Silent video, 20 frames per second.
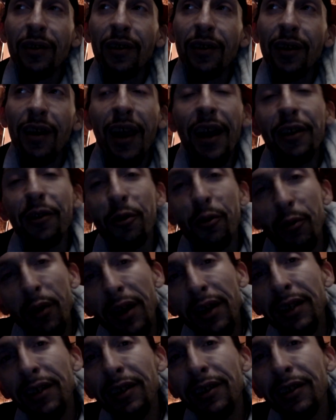and you're
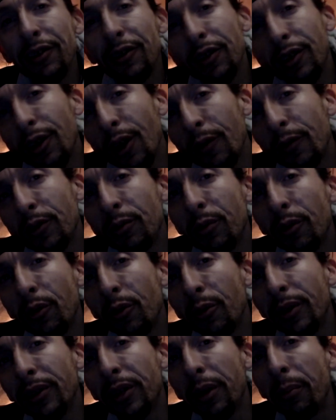ready and you're
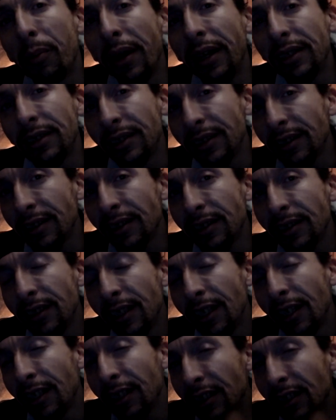comfortable with the basics,
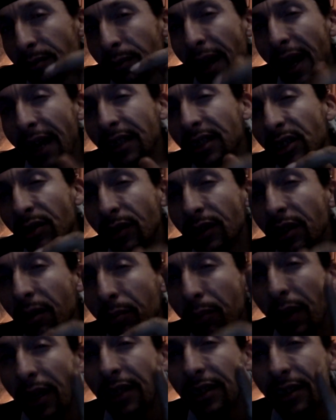because mastering the
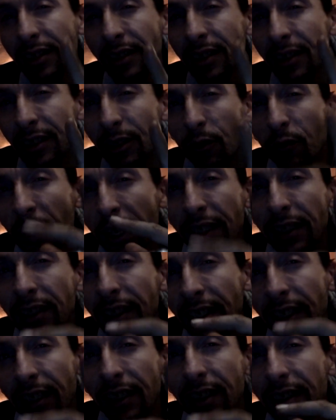basics of
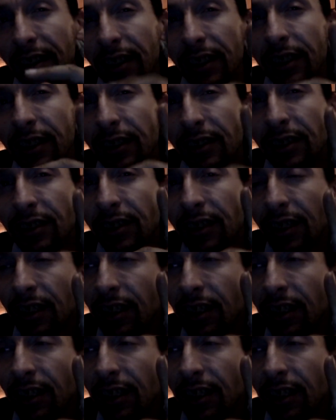anything is